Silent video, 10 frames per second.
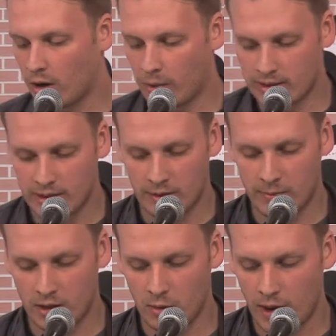but always leaves
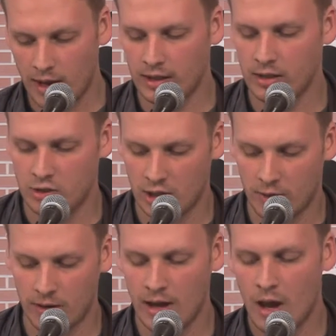me awake and
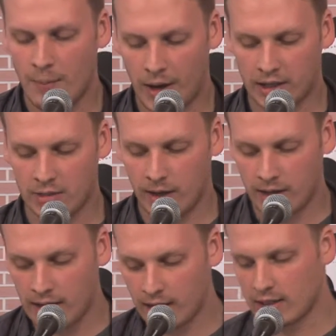jittery, bucked my
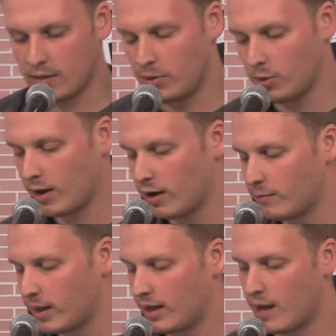next computer out
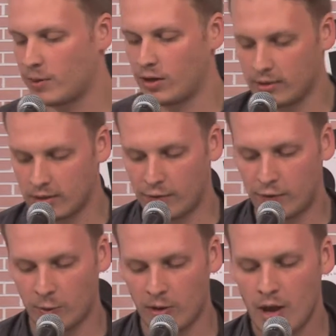of my lap and onto the floor,